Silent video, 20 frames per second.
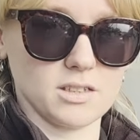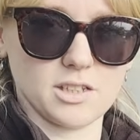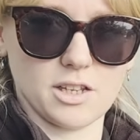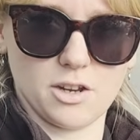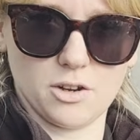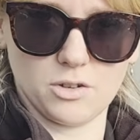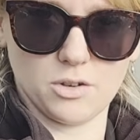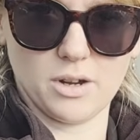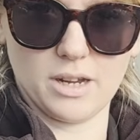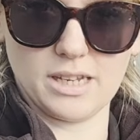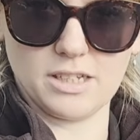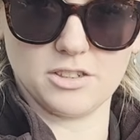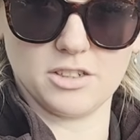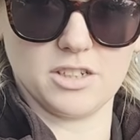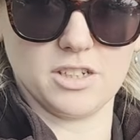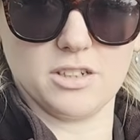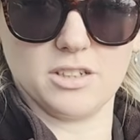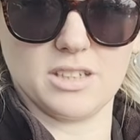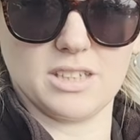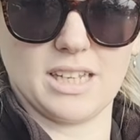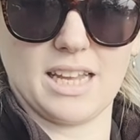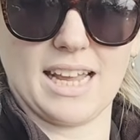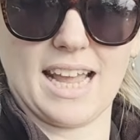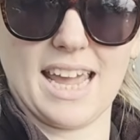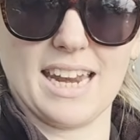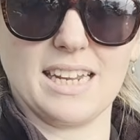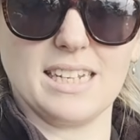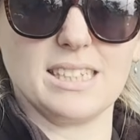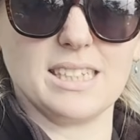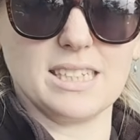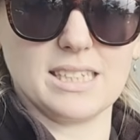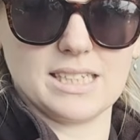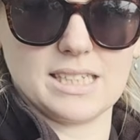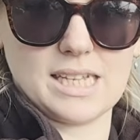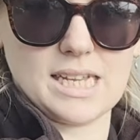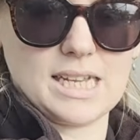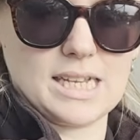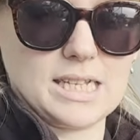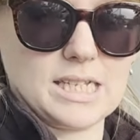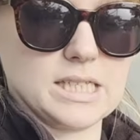so you're not introducing any
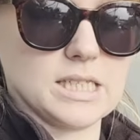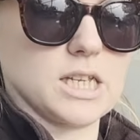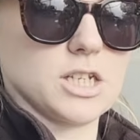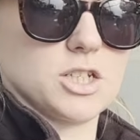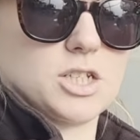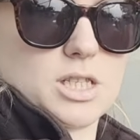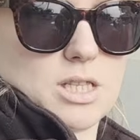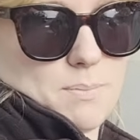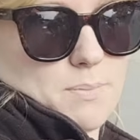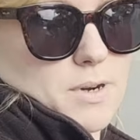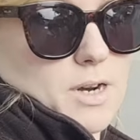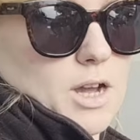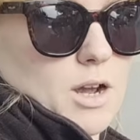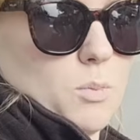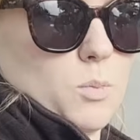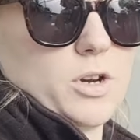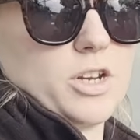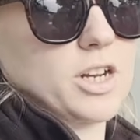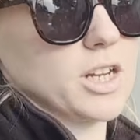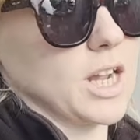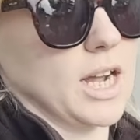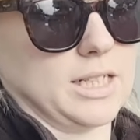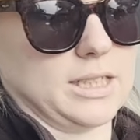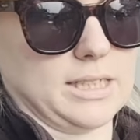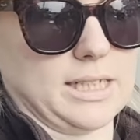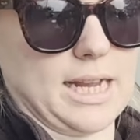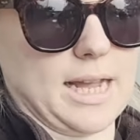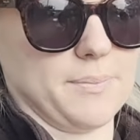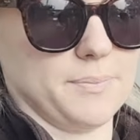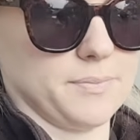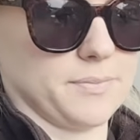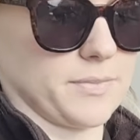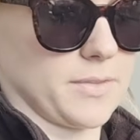disease to the plant when you're cutting it.